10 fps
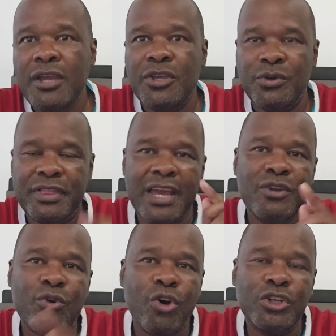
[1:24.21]
You
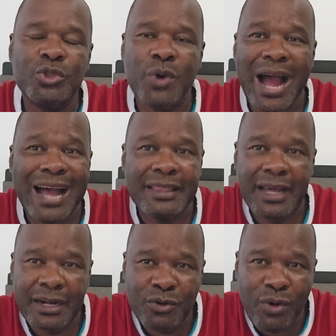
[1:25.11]
then go to
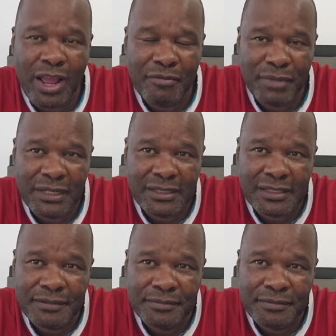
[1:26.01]
other requirements.